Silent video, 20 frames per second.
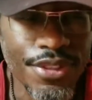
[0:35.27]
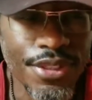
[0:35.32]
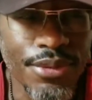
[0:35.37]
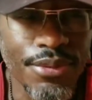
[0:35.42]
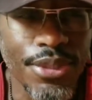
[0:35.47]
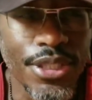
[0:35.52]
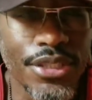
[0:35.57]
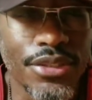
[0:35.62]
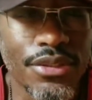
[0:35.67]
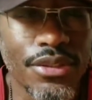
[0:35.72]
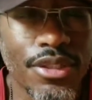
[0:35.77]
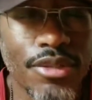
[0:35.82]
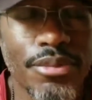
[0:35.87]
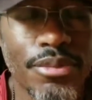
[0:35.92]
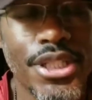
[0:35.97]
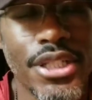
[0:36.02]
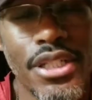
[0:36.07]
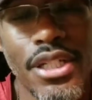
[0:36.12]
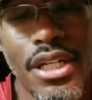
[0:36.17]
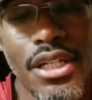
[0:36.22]
which could be
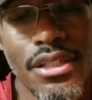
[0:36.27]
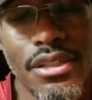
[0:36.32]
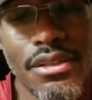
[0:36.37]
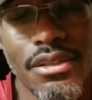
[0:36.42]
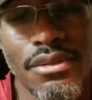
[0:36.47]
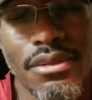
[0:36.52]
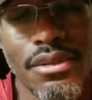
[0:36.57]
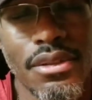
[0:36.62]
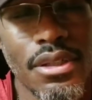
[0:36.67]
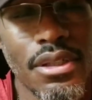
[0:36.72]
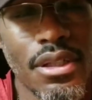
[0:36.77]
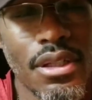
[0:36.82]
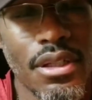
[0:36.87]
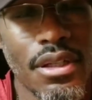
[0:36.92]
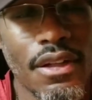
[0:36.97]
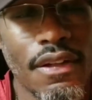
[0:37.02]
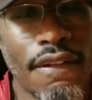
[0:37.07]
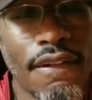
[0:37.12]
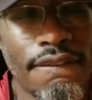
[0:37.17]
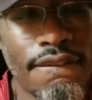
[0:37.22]
the gun, uh,
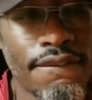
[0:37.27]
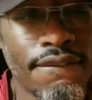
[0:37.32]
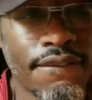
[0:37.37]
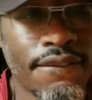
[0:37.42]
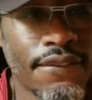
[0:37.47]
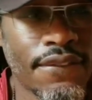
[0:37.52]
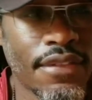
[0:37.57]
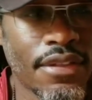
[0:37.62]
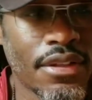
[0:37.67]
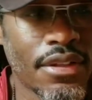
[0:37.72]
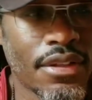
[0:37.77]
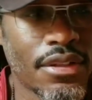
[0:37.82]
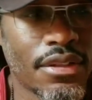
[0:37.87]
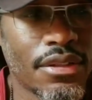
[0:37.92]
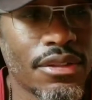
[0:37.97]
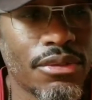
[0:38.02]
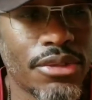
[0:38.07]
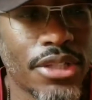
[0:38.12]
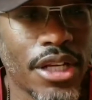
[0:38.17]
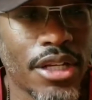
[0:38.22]

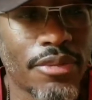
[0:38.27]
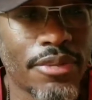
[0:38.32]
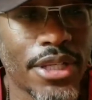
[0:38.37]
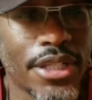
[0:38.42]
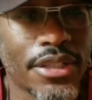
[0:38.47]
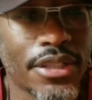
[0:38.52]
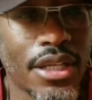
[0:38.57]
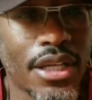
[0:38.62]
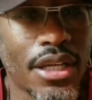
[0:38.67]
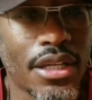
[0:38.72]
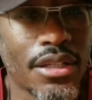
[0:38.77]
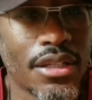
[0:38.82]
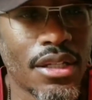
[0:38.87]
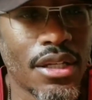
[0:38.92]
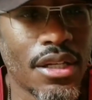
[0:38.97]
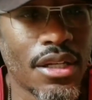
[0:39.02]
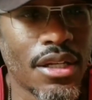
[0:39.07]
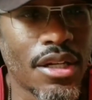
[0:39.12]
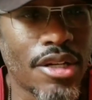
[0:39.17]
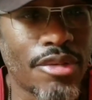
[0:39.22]
no doubt about that.
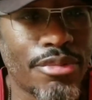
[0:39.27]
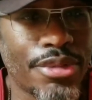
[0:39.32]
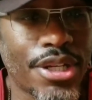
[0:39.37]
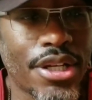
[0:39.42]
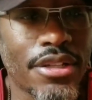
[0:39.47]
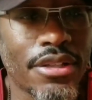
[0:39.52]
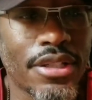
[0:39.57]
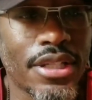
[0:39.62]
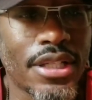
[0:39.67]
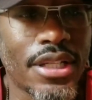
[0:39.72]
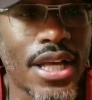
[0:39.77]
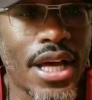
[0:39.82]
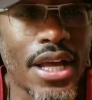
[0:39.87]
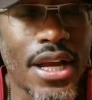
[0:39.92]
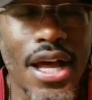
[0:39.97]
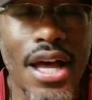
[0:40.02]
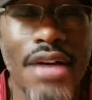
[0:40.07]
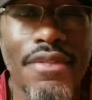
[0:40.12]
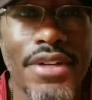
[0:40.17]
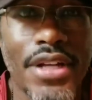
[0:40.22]
Um, but other than that,
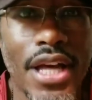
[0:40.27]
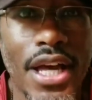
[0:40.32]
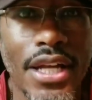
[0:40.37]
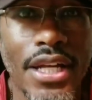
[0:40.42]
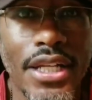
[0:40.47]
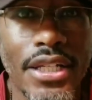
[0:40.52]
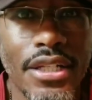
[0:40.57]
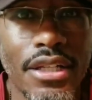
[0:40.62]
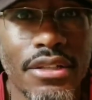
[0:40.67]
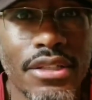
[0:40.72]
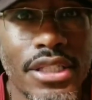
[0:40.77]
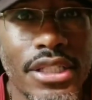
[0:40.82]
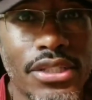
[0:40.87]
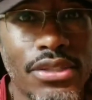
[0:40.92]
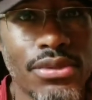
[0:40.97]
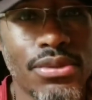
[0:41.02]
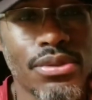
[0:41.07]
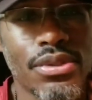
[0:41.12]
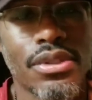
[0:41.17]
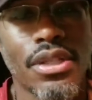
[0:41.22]
I haven't had any other
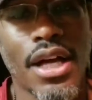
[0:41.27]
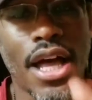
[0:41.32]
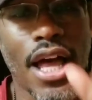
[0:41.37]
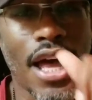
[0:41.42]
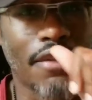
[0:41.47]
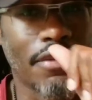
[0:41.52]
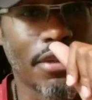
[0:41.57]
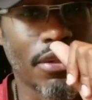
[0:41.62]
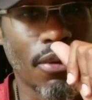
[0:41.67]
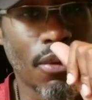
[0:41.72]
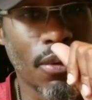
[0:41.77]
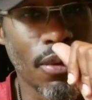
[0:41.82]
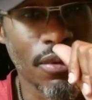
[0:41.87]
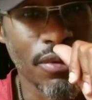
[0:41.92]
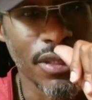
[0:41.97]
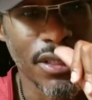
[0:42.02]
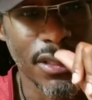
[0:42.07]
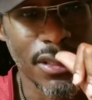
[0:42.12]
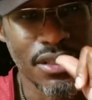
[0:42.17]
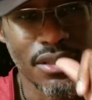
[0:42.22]
issues. I haven't
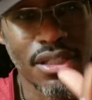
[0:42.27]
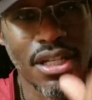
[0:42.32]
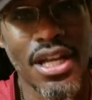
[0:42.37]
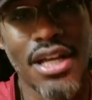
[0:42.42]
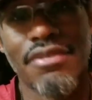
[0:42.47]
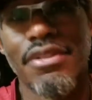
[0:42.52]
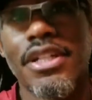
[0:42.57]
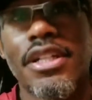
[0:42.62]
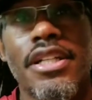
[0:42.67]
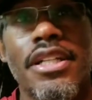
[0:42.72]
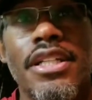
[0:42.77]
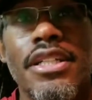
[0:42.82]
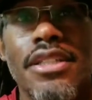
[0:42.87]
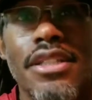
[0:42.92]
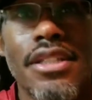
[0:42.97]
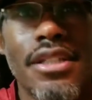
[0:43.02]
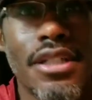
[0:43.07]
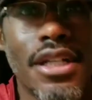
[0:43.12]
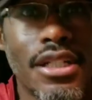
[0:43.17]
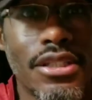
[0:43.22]
oiled it. I haven't cleaned
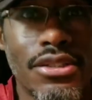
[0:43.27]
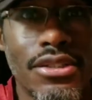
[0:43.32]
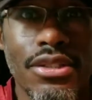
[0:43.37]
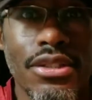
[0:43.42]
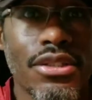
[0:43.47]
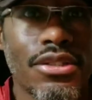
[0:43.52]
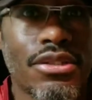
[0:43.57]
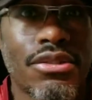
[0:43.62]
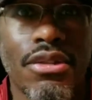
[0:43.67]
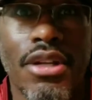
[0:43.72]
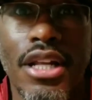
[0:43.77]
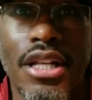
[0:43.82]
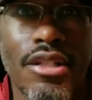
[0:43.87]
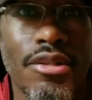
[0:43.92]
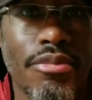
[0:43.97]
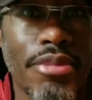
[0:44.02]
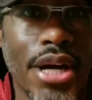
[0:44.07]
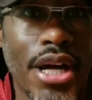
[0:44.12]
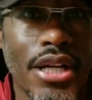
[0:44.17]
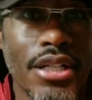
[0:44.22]
it. I just took it straight out of the
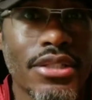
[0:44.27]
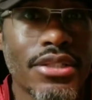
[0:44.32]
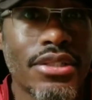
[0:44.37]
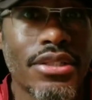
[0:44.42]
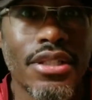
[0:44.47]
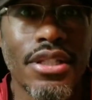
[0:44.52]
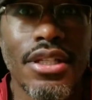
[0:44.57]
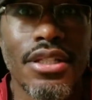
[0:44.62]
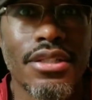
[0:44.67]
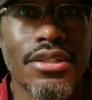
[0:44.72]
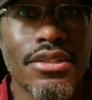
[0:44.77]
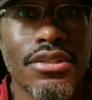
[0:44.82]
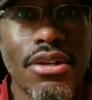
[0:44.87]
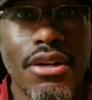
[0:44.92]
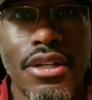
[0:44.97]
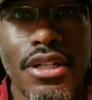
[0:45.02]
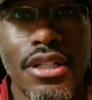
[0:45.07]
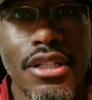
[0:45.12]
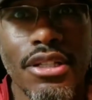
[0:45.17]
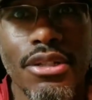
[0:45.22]
box and
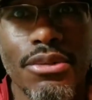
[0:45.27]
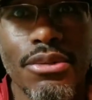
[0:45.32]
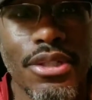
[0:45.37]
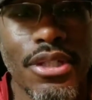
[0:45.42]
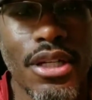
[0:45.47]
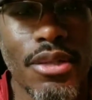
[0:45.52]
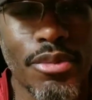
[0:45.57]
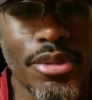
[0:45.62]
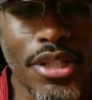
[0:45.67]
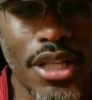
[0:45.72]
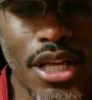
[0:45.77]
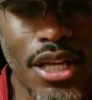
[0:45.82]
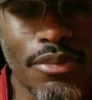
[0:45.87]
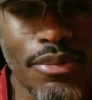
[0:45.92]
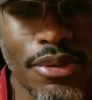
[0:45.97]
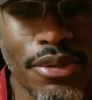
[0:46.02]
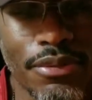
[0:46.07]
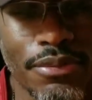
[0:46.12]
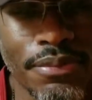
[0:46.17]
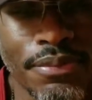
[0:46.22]
started loading it up with
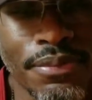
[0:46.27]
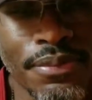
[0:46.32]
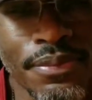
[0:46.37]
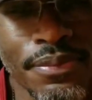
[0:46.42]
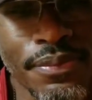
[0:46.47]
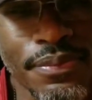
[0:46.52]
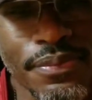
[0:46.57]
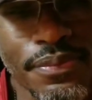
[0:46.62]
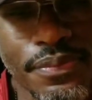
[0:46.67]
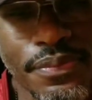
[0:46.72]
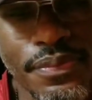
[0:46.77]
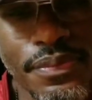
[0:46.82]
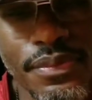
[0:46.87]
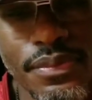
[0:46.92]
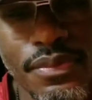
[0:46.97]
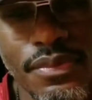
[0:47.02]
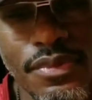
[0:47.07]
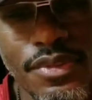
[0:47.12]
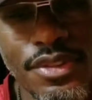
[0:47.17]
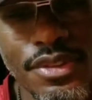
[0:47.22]
ammo.
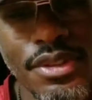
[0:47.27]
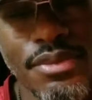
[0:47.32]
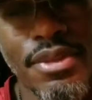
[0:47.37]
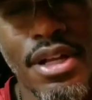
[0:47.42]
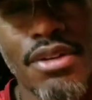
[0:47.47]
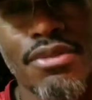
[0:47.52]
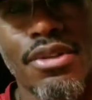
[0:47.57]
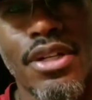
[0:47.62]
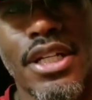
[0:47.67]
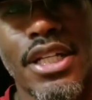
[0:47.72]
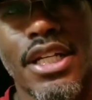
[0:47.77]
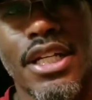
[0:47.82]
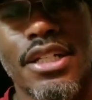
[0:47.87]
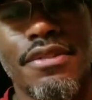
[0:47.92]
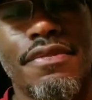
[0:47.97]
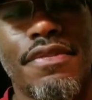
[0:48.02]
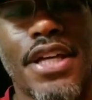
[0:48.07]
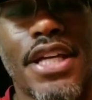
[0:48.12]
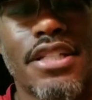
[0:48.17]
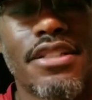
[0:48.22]
I'm not running any
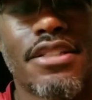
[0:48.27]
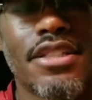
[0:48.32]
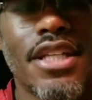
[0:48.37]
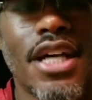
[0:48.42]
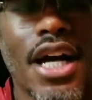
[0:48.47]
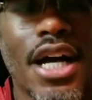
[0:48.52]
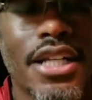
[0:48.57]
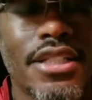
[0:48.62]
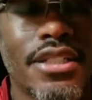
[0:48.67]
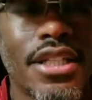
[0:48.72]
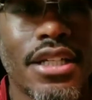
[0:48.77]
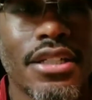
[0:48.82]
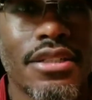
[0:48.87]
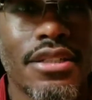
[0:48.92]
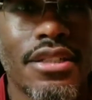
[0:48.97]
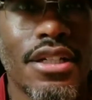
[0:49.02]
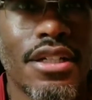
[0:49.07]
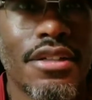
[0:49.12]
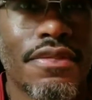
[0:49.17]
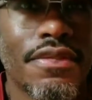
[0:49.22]
fancy high-tech
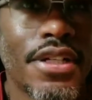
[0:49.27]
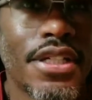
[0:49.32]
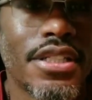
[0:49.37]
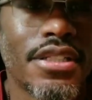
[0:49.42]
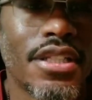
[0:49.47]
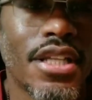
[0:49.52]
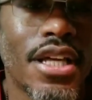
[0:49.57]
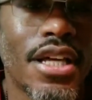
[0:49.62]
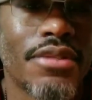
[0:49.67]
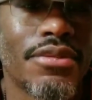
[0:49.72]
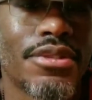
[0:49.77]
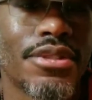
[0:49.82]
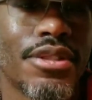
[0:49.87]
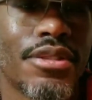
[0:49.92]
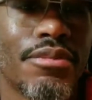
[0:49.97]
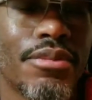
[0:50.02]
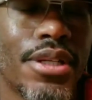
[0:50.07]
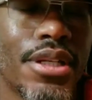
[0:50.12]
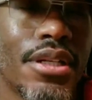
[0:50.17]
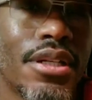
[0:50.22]
stuff. I just have
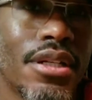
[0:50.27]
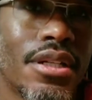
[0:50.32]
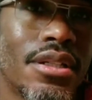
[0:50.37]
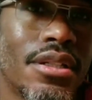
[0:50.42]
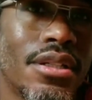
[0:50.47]
some uh,